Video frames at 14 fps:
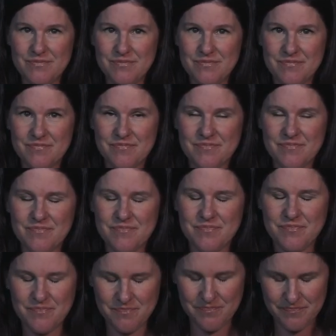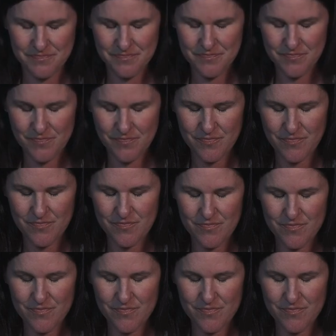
(no one is talking)